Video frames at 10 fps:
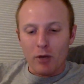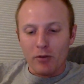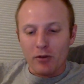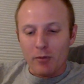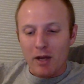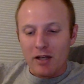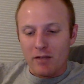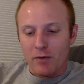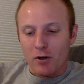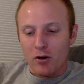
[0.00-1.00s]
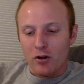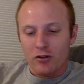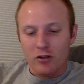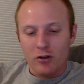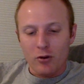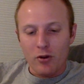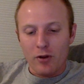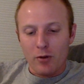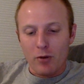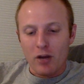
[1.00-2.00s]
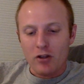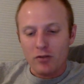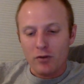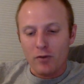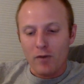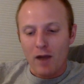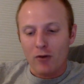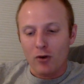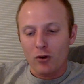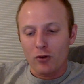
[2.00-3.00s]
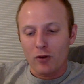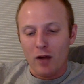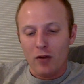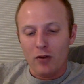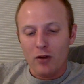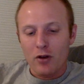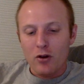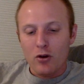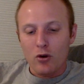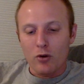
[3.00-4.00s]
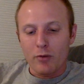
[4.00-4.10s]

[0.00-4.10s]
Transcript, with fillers: She had purposely made it difficult, and she knew that there were precious few five year olds around